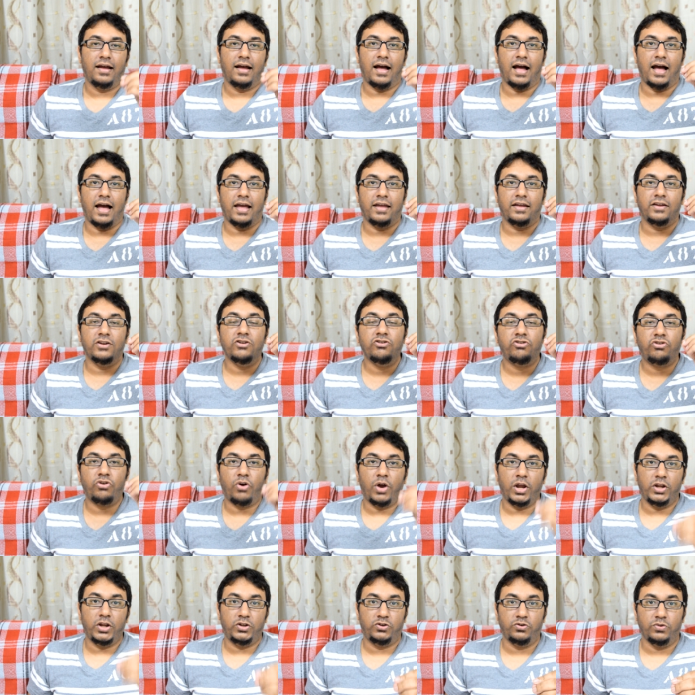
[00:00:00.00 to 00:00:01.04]
I
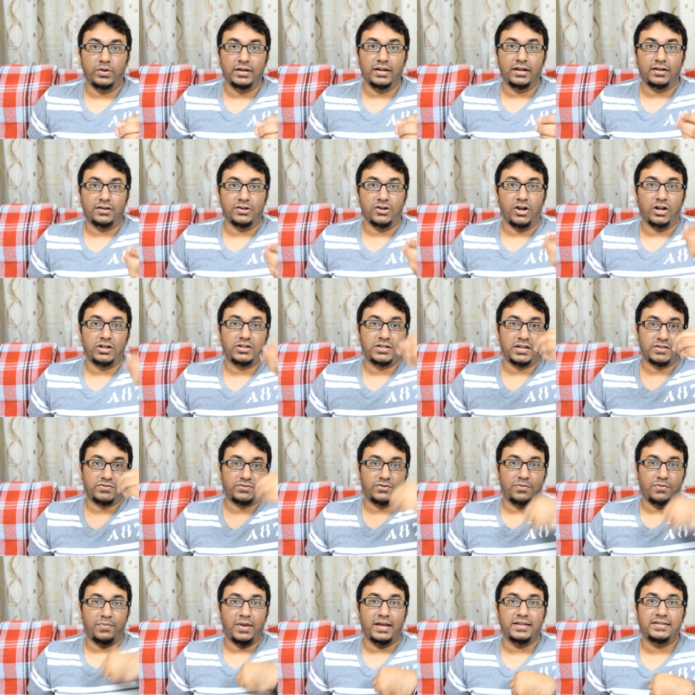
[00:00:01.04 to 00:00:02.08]
enjoy doing it, not just
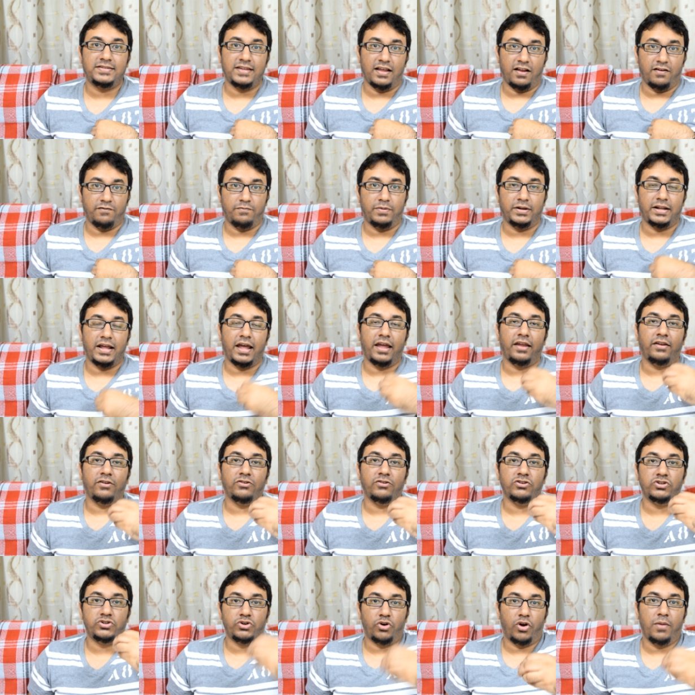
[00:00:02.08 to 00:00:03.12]
for myself, but I
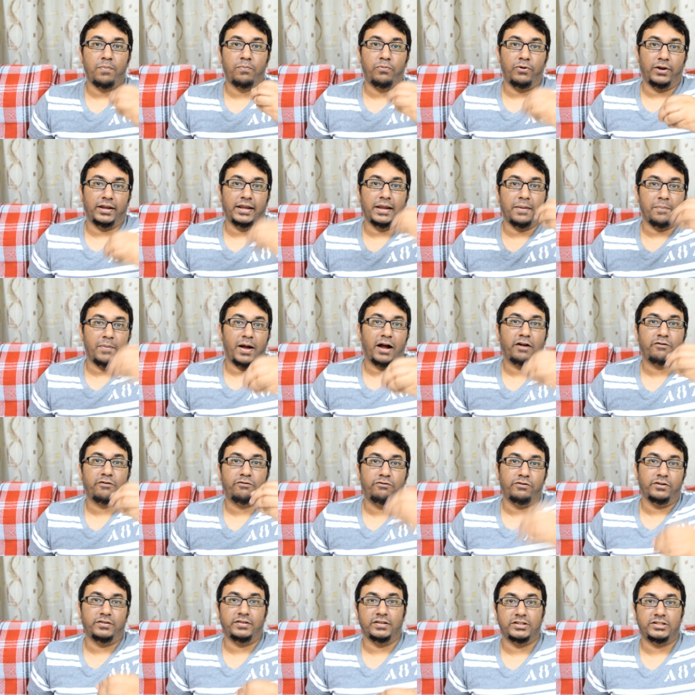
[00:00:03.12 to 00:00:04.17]
enjoy bringing back
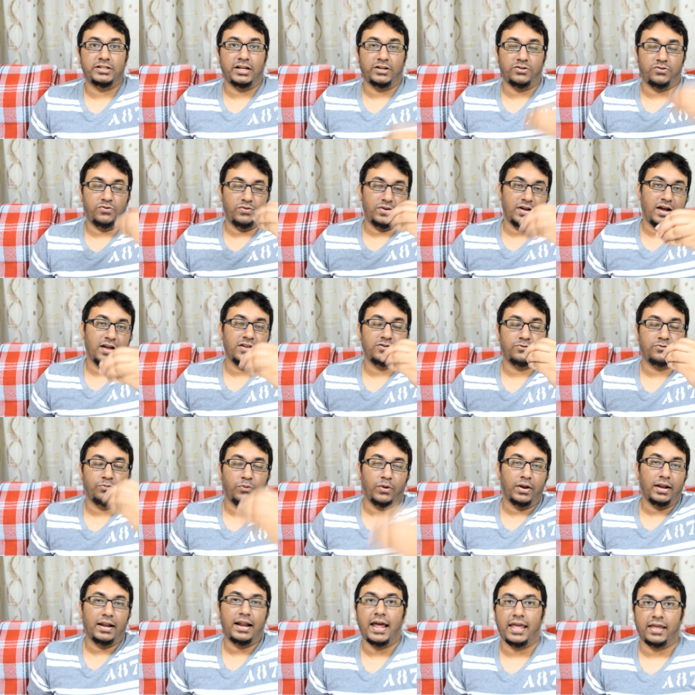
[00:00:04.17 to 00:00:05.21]
footage that you guys will
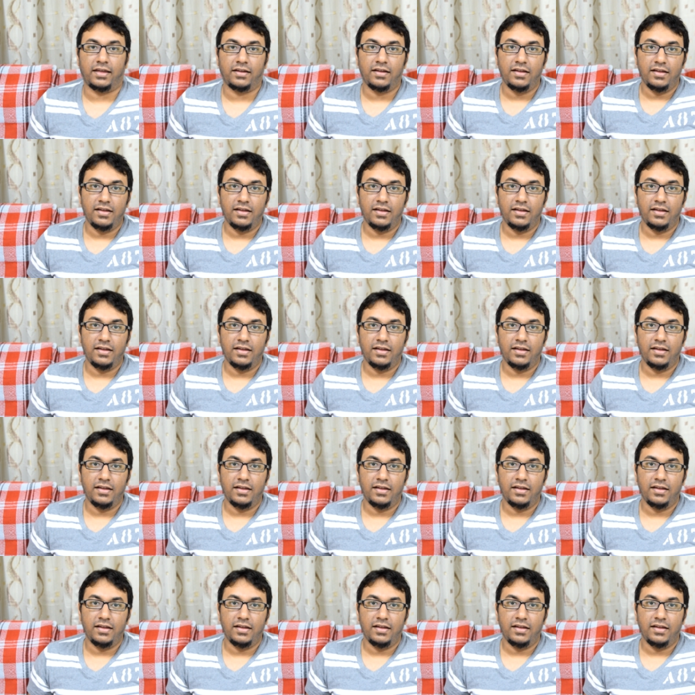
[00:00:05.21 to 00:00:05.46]
like.